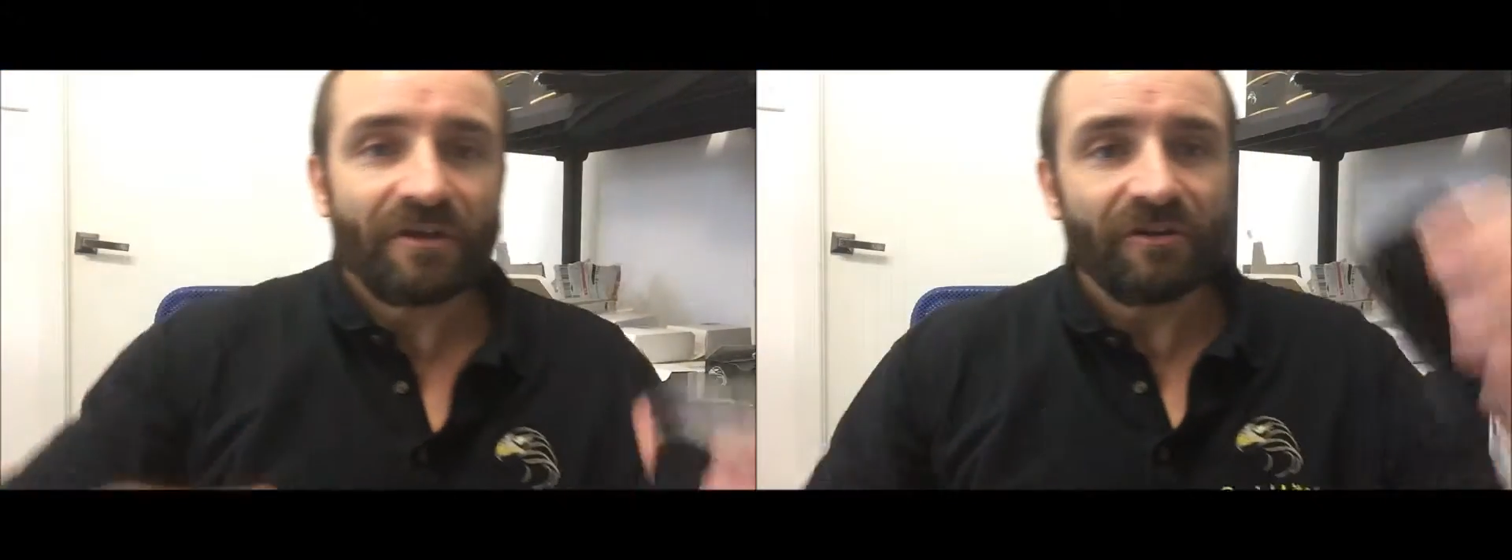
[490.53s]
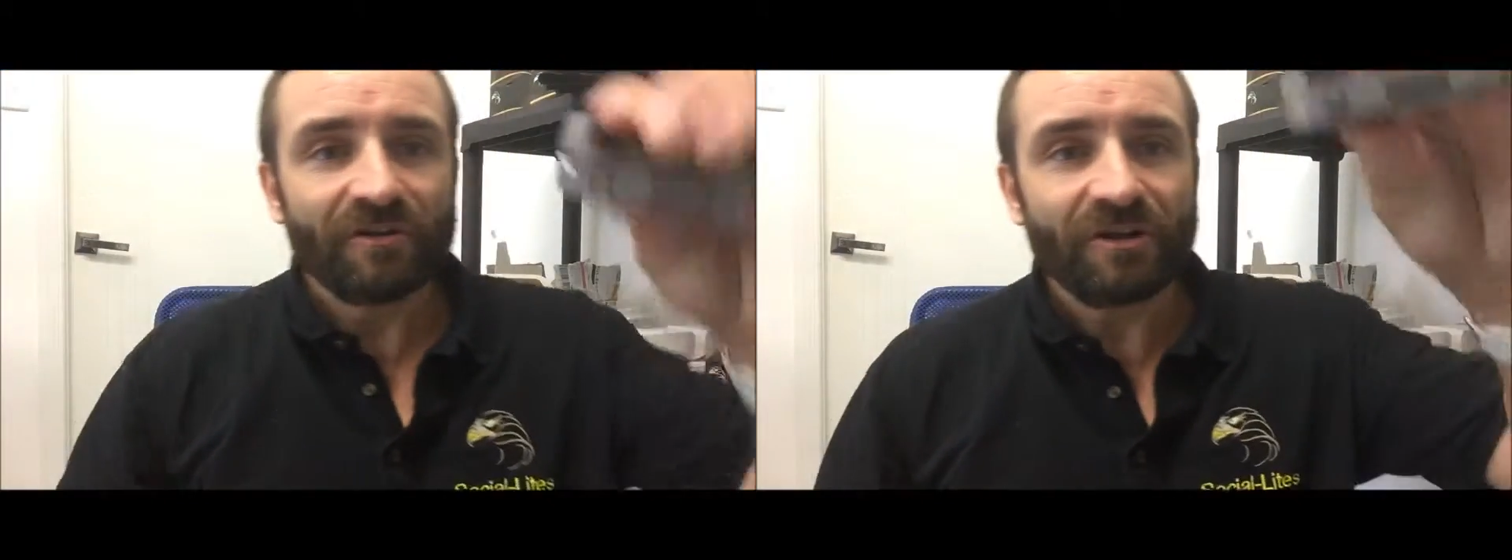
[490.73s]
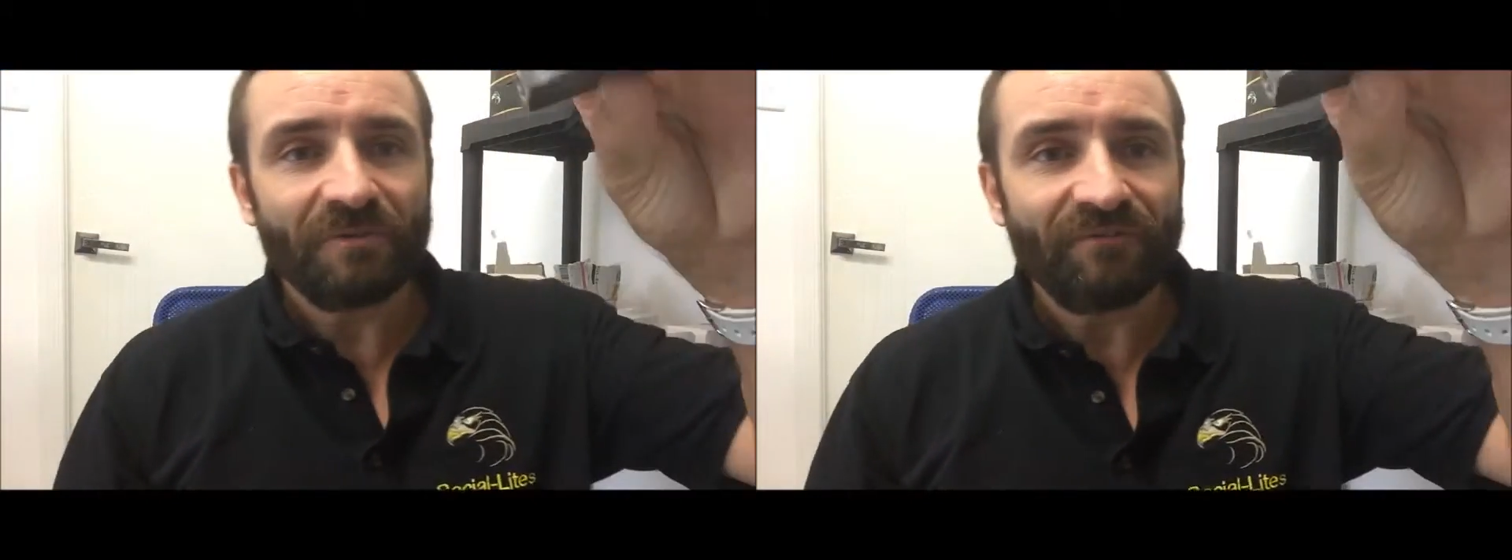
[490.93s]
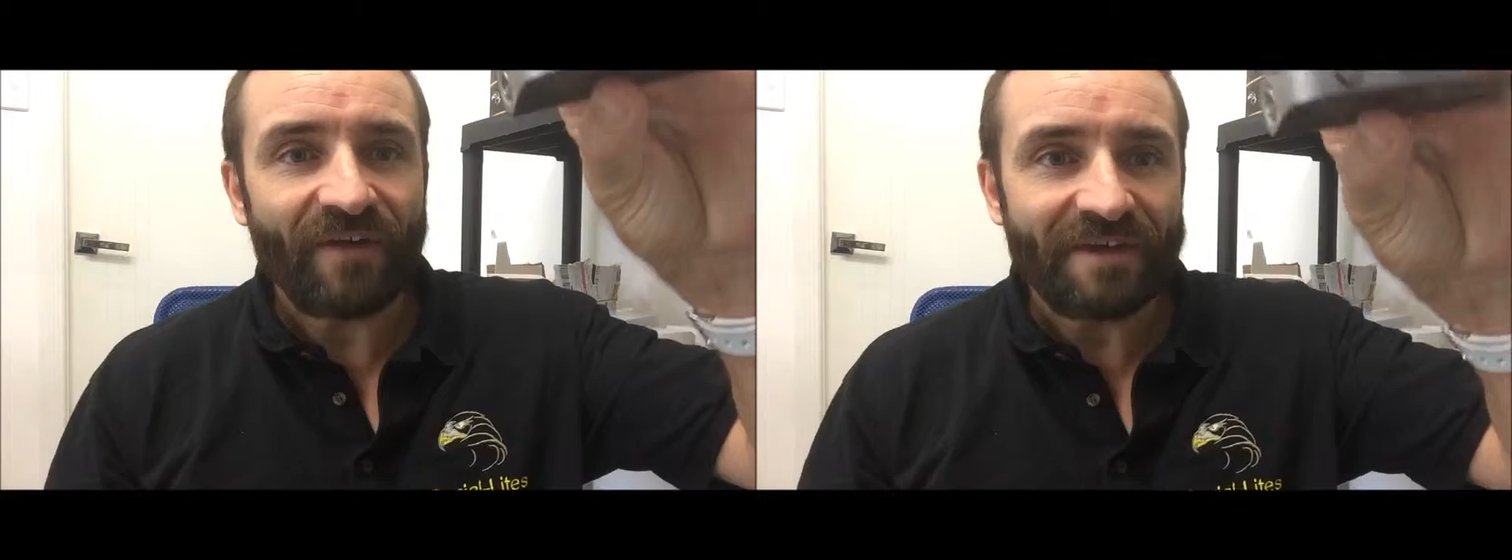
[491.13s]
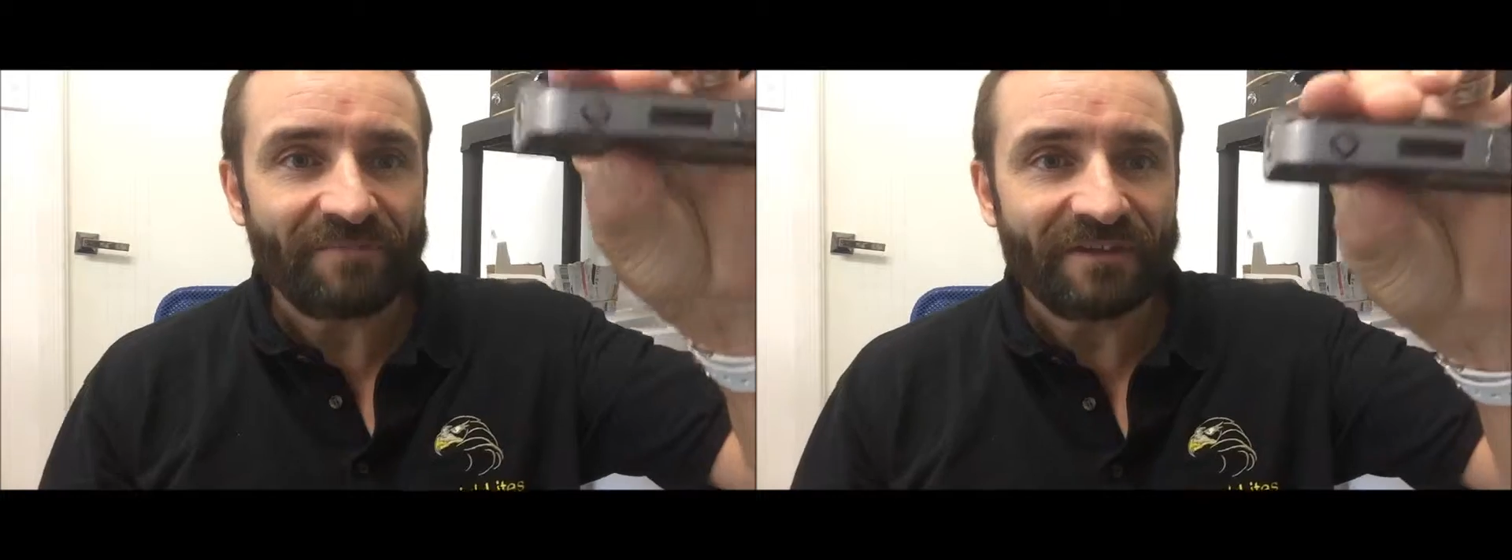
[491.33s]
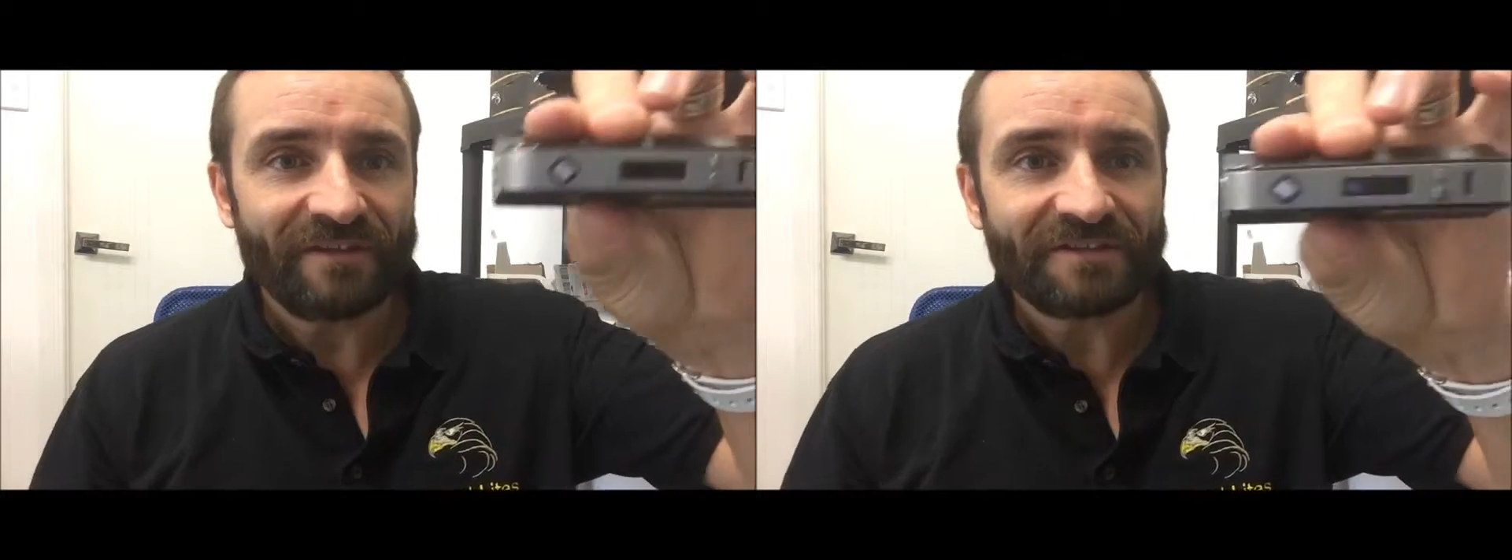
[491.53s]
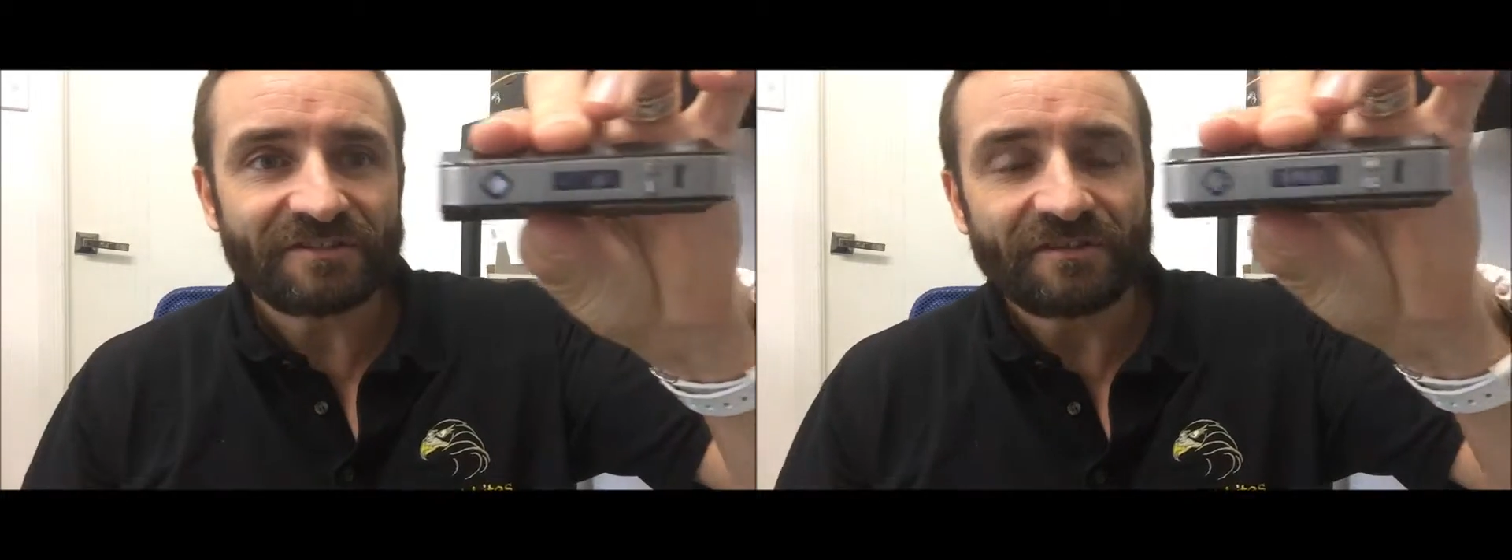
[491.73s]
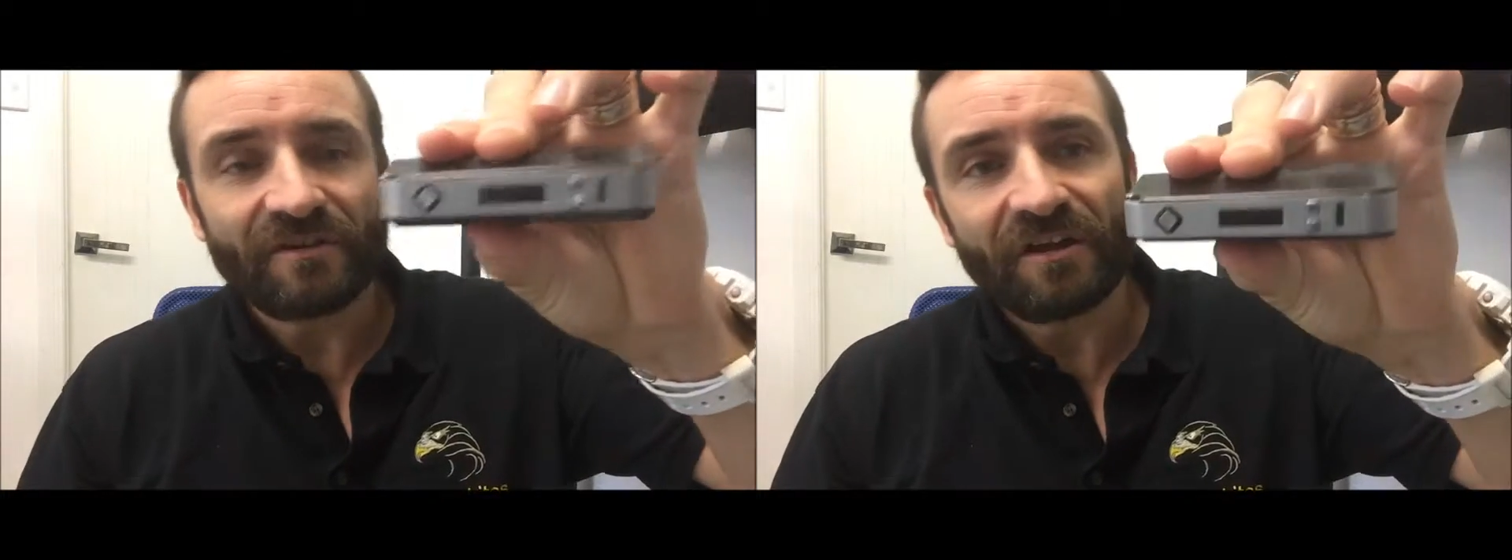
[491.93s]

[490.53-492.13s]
I'm going to be vaping this